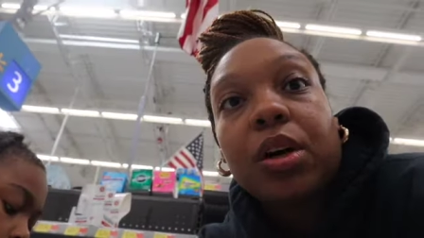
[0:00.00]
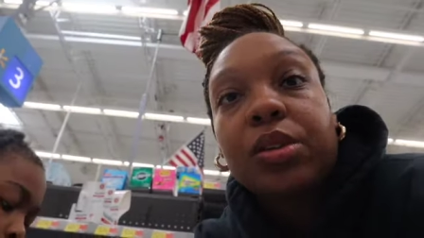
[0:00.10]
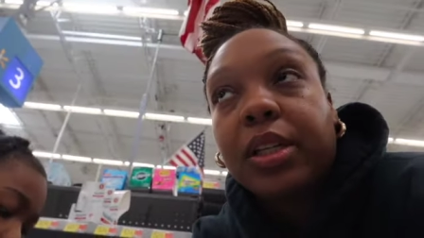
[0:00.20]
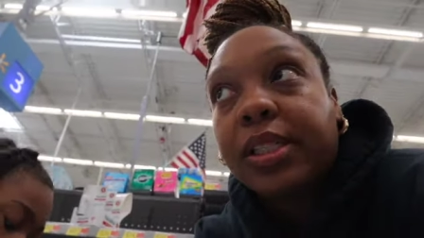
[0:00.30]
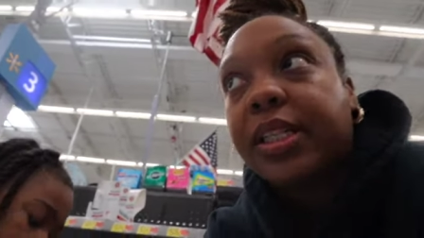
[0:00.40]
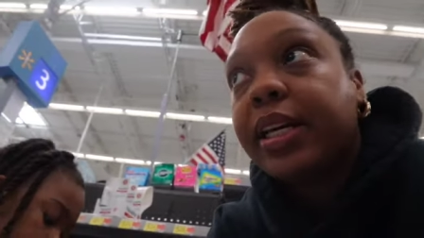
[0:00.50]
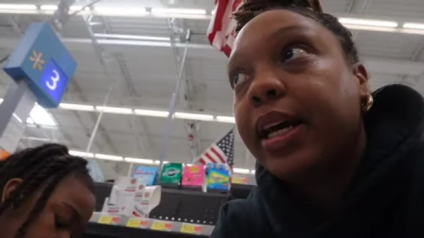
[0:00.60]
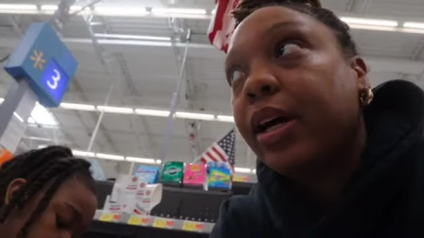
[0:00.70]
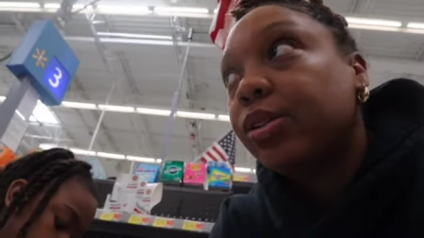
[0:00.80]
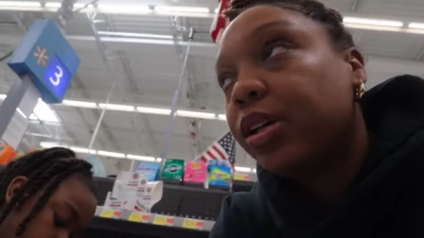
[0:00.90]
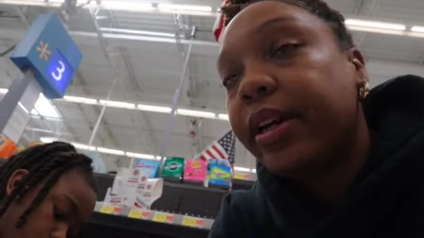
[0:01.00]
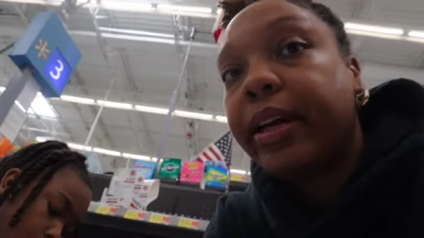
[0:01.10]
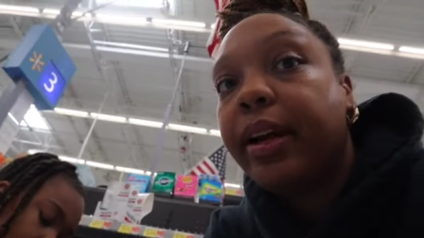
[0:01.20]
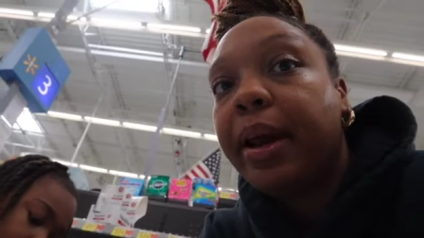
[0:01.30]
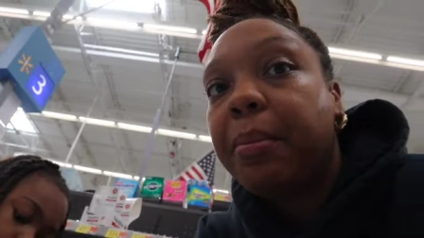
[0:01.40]
So I was gonna stay in the house all
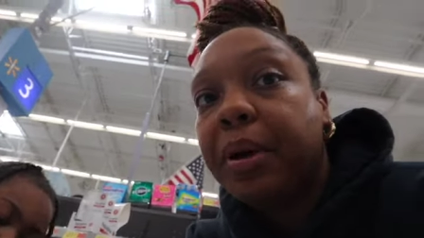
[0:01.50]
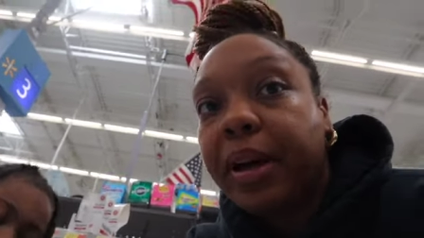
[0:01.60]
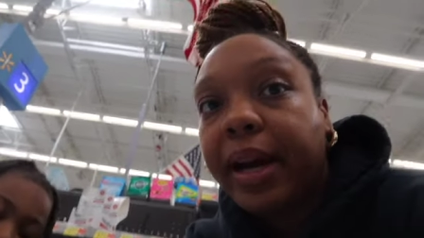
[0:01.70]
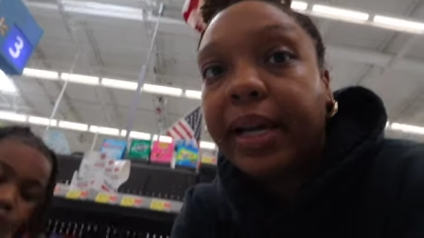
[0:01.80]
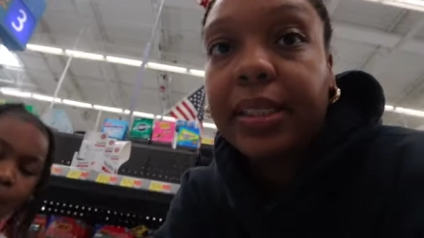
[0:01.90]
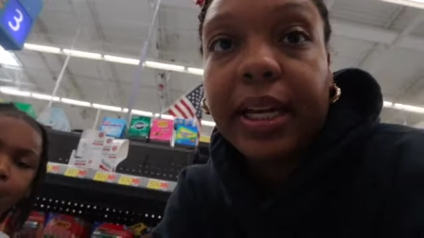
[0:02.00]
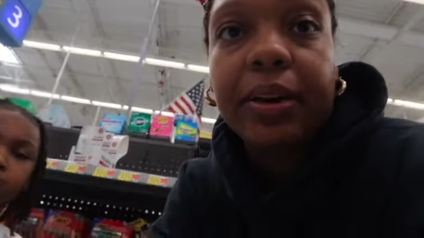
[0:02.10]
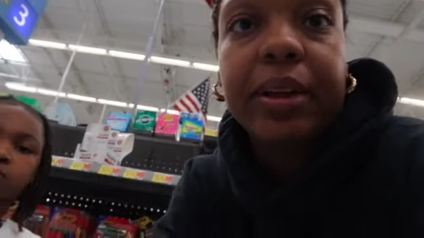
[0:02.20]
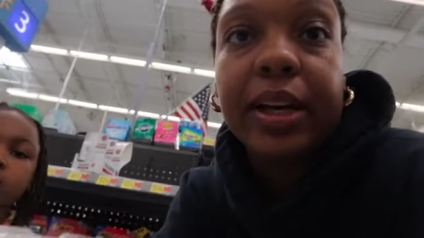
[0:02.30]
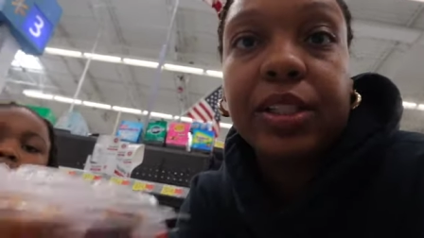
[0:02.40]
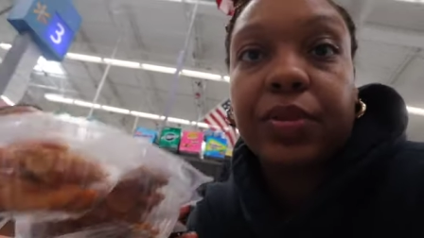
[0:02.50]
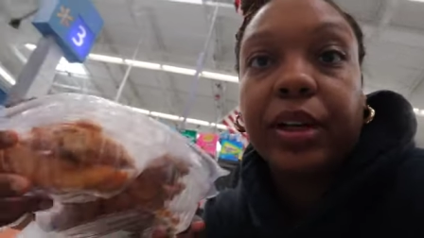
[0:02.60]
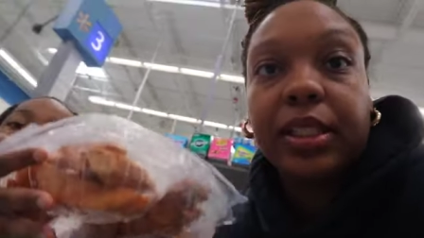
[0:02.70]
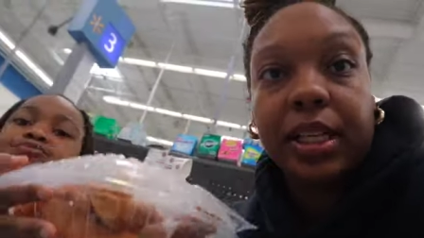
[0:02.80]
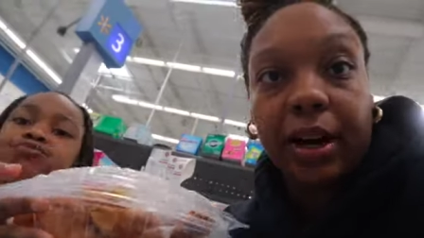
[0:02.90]
day today, but I had to get out the house for
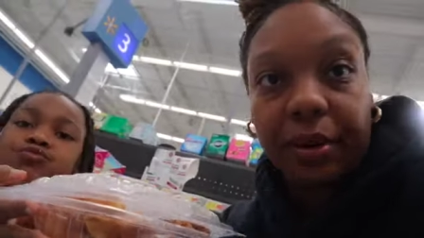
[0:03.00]
at least an